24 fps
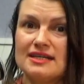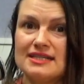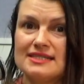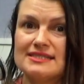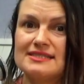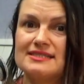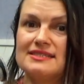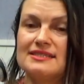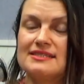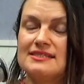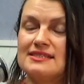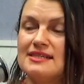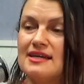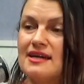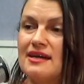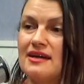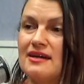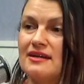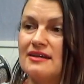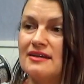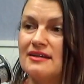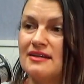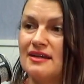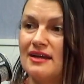to kind of sit
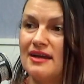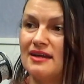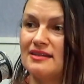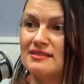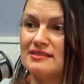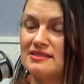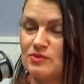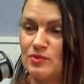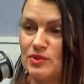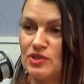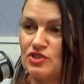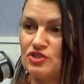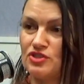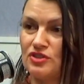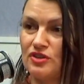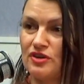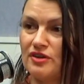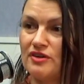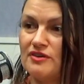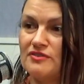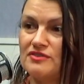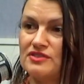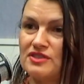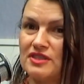down and switch
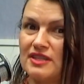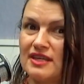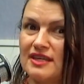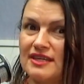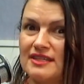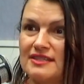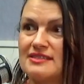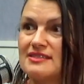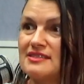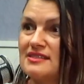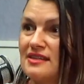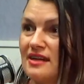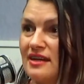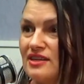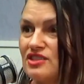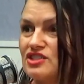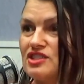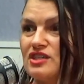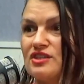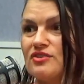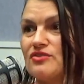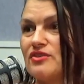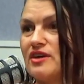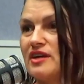off so they can
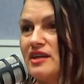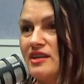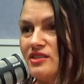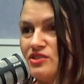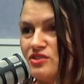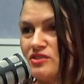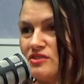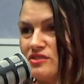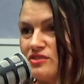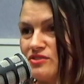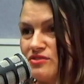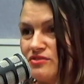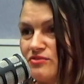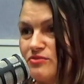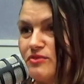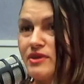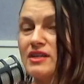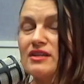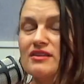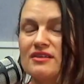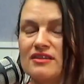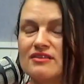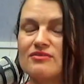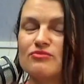start generating
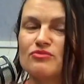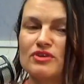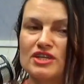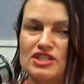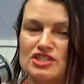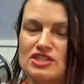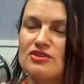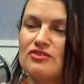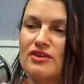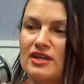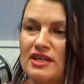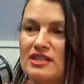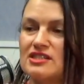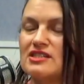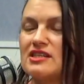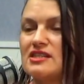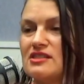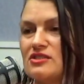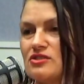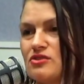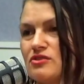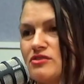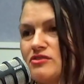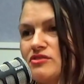regenerating
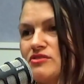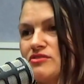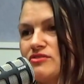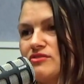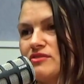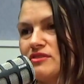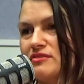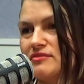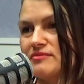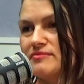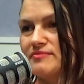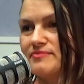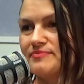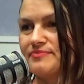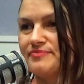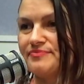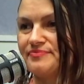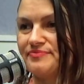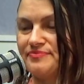testosterone.